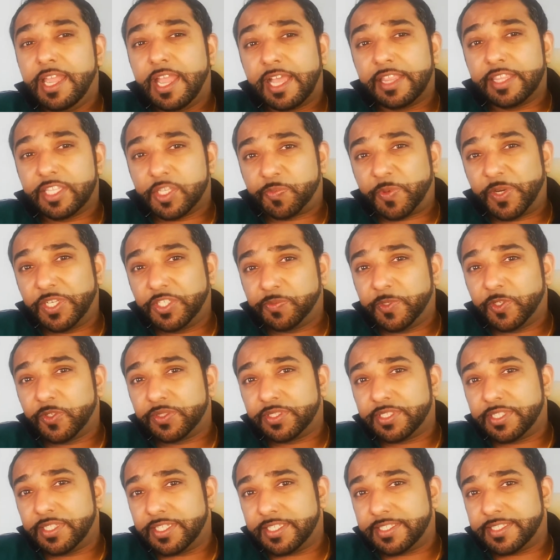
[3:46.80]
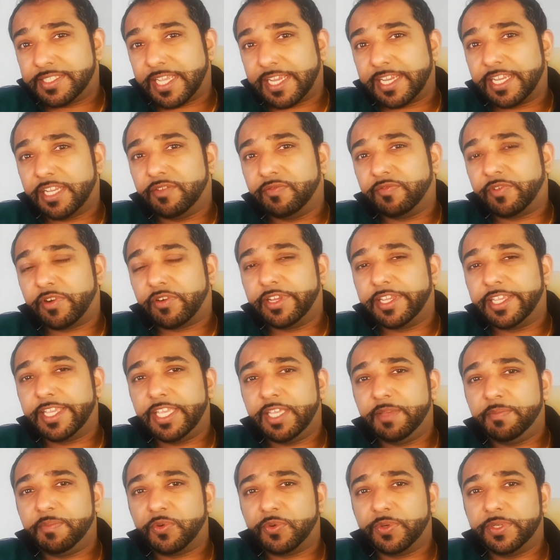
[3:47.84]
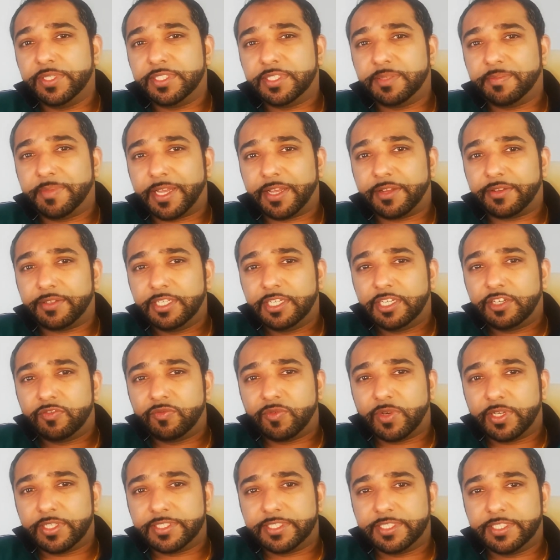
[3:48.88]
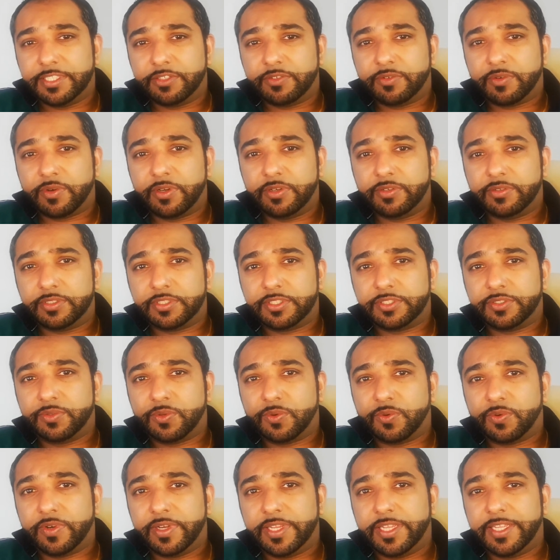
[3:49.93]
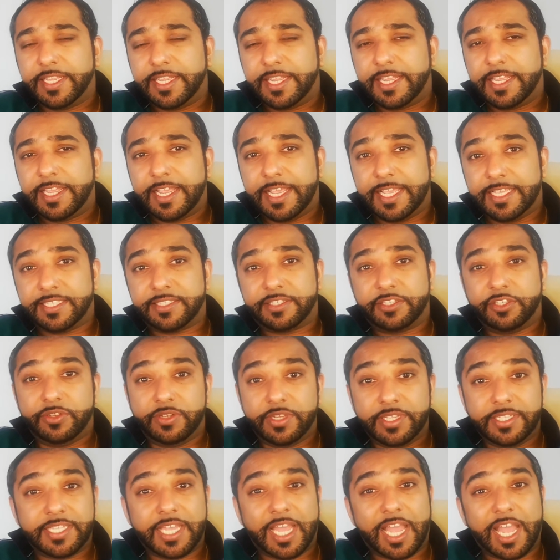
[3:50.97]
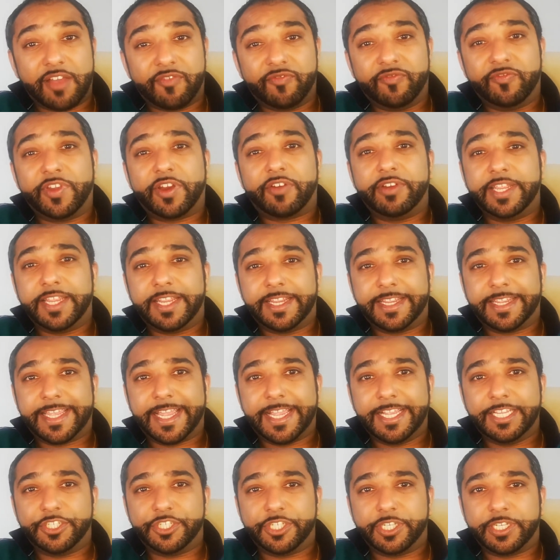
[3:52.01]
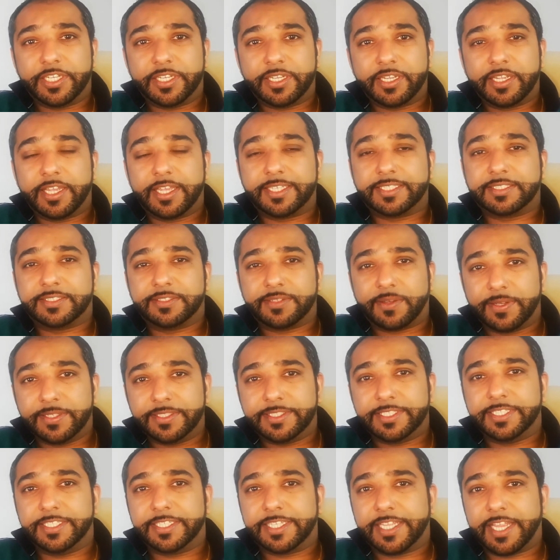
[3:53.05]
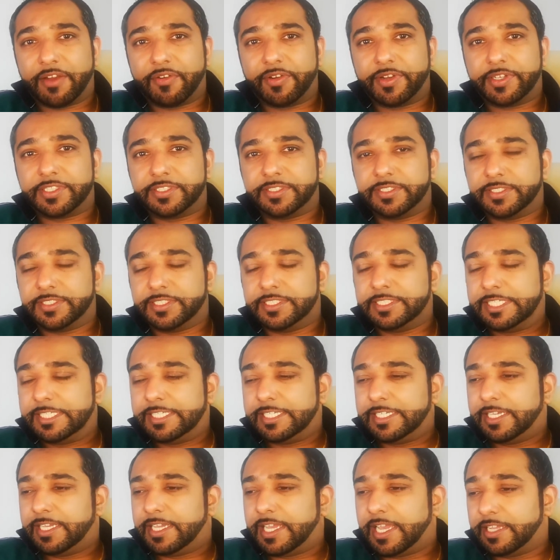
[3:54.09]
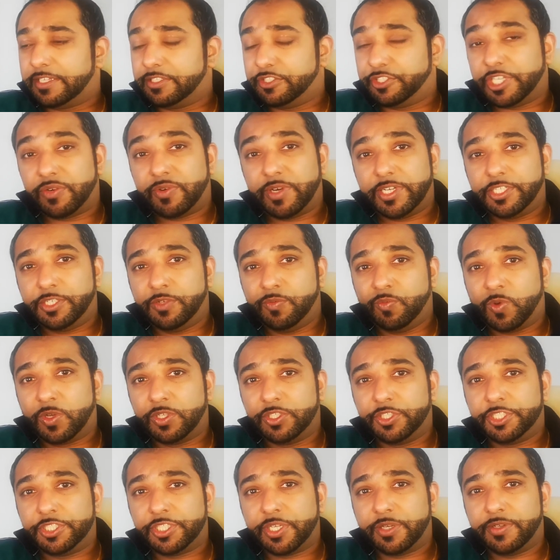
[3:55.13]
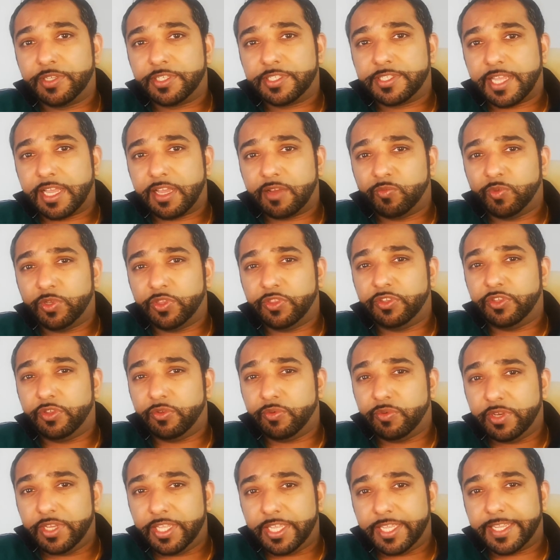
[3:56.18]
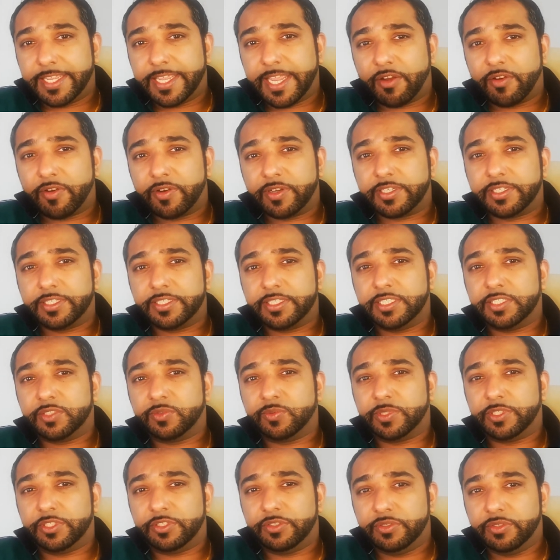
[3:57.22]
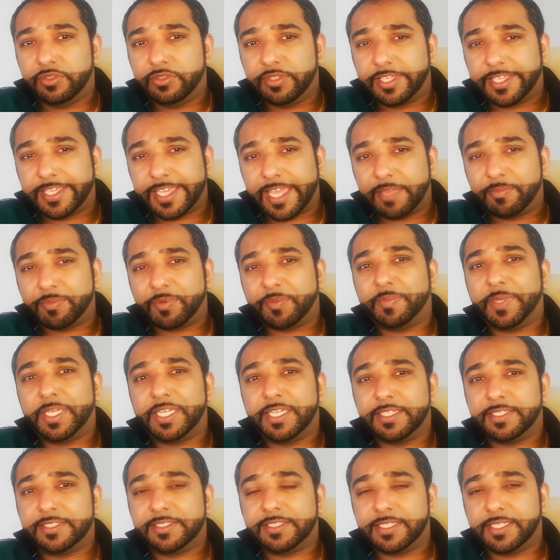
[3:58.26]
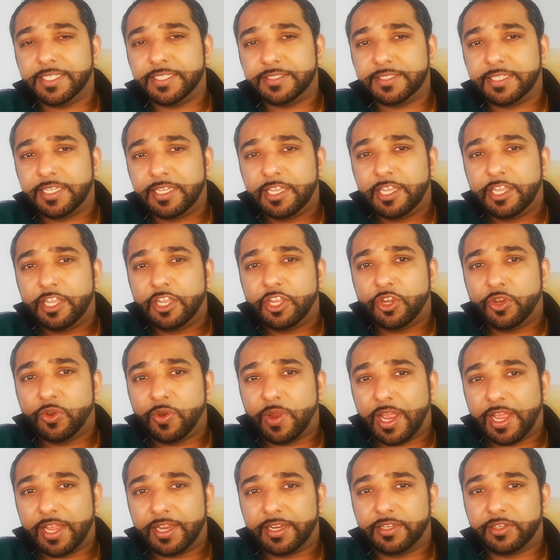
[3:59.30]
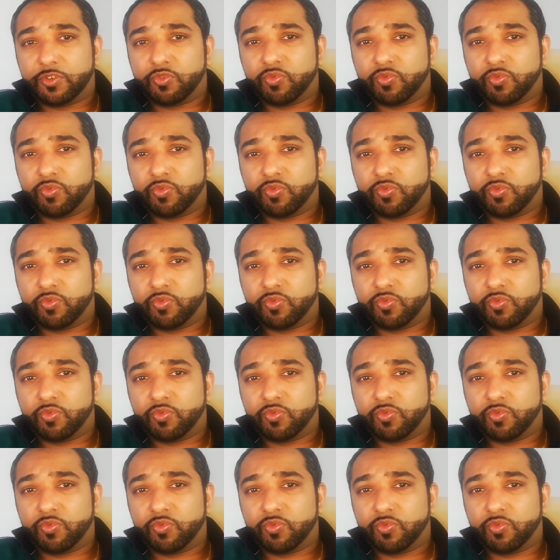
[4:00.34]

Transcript: And this brings me on to the second very key point about writing your own story, is you need to have very engaging, exciting characters. And Generation 1 showed us that with unique characters, with unique capabilities, who had